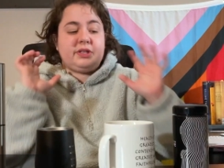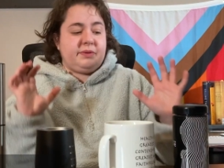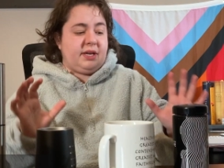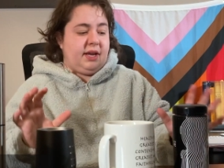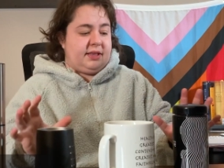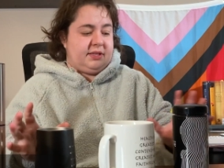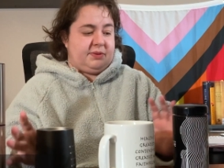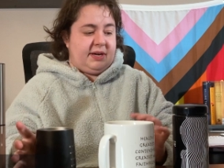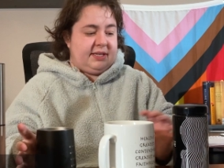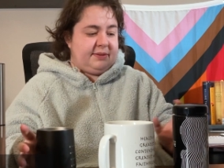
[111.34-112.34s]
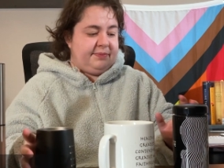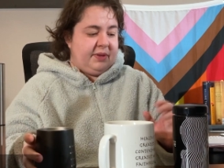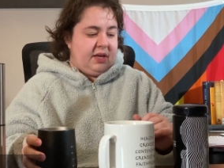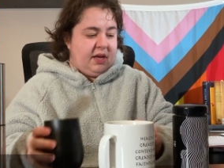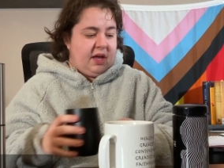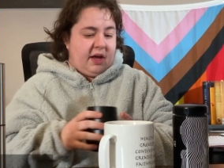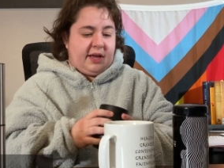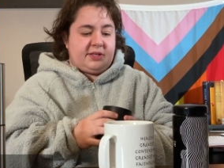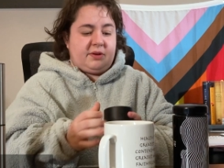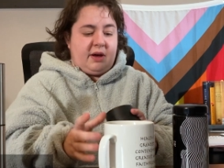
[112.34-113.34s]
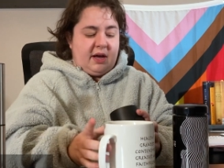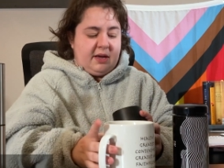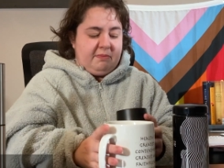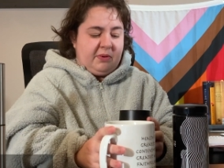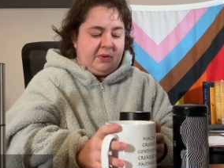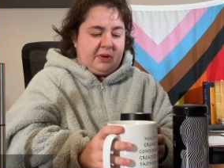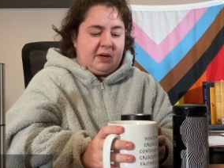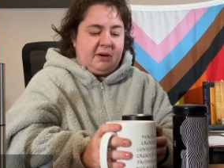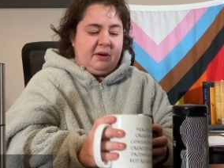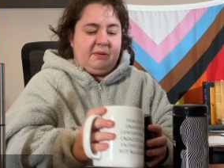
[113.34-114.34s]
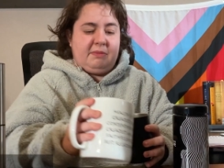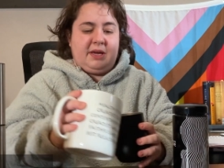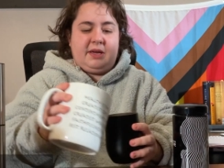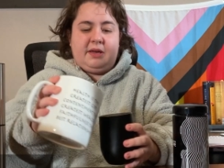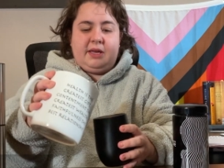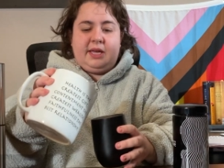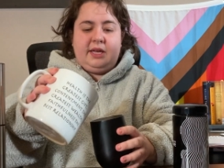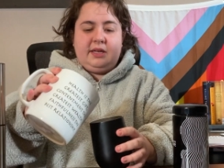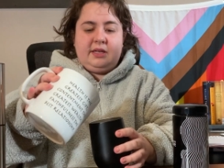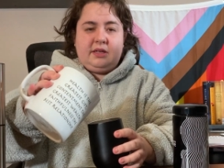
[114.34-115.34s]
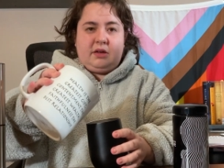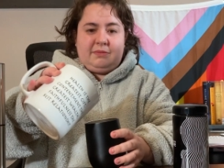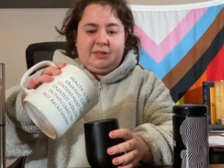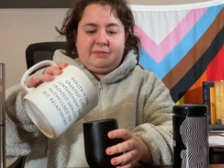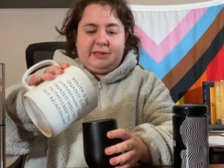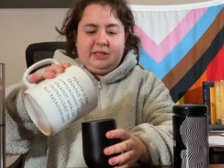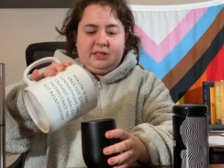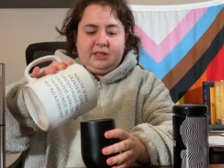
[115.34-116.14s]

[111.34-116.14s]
we can get this right. Okay, so I pour my heated almond milk